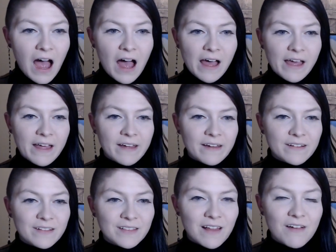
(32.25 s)
I
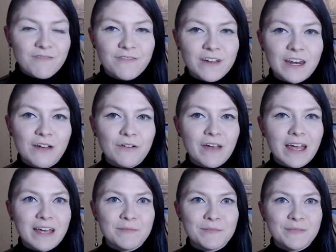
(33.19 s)
love video
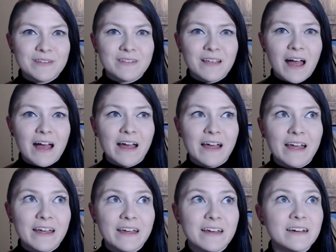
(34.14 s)
games.
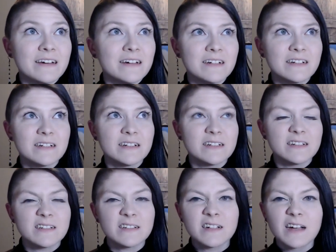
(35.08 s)
I
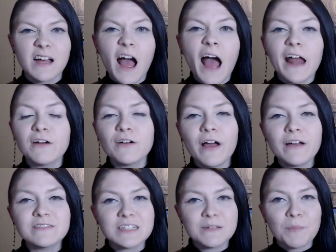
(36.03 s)
don't know
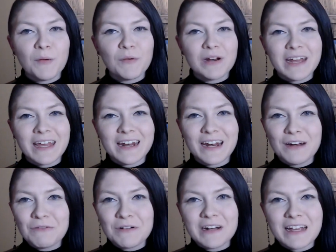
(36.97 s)
how deep I want to get. I
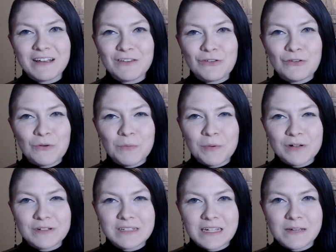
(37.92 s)
don't want to get
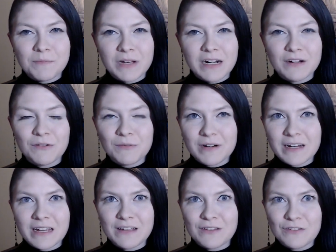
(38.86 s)
super deep, and I don't want
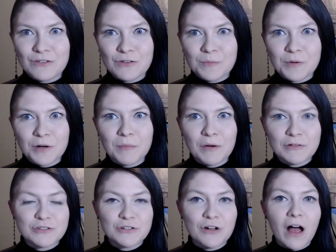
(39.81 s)
to get super emotional.